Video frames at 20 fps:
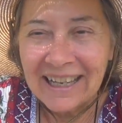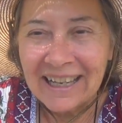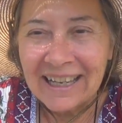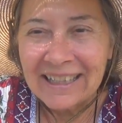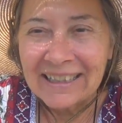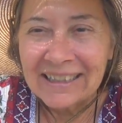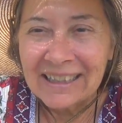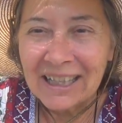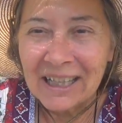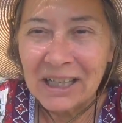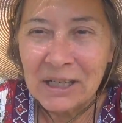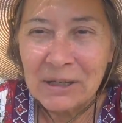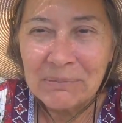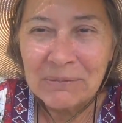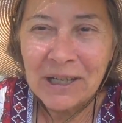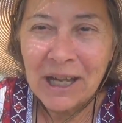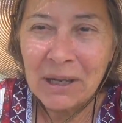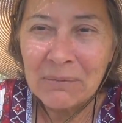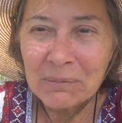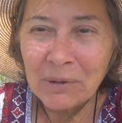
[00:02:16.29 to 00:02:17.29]
And I'm
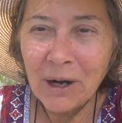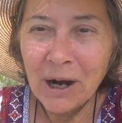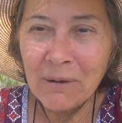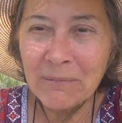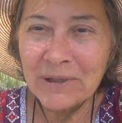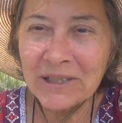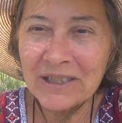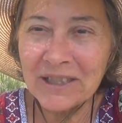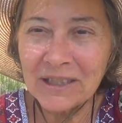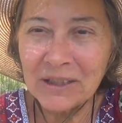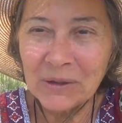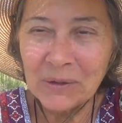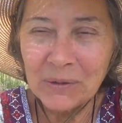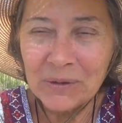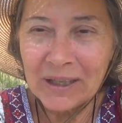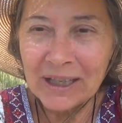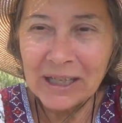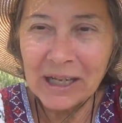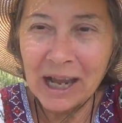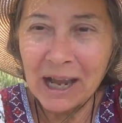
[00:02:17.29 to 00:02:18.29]
not promising you
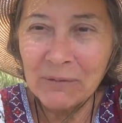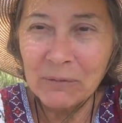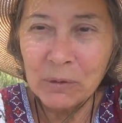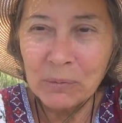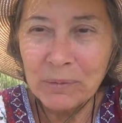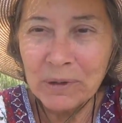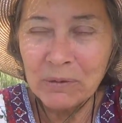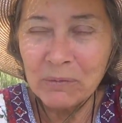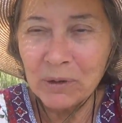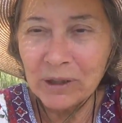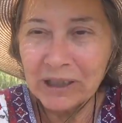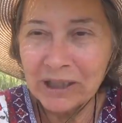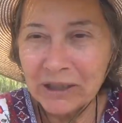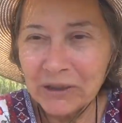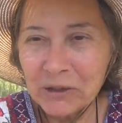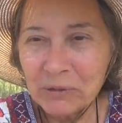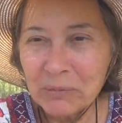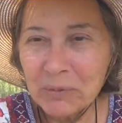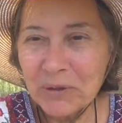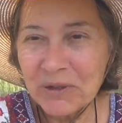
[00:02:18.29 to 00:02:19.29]
that I will be
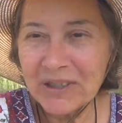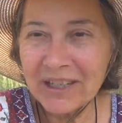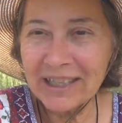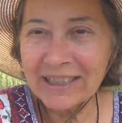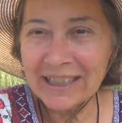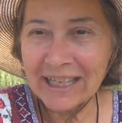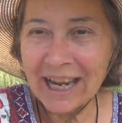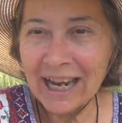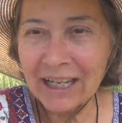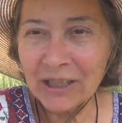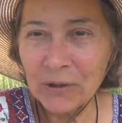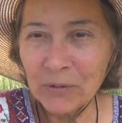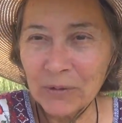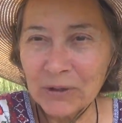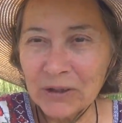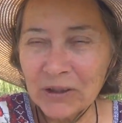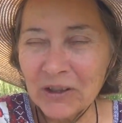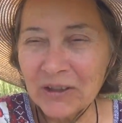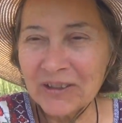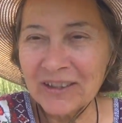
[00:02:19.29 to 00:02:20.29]
100%
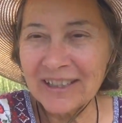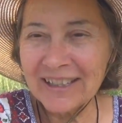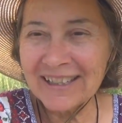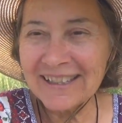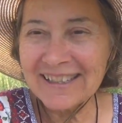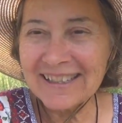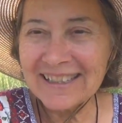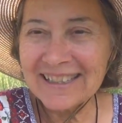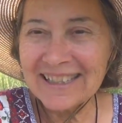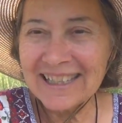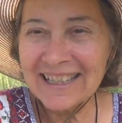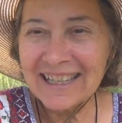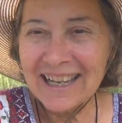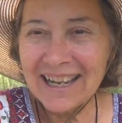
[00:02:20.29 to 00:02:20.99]
accurate on this.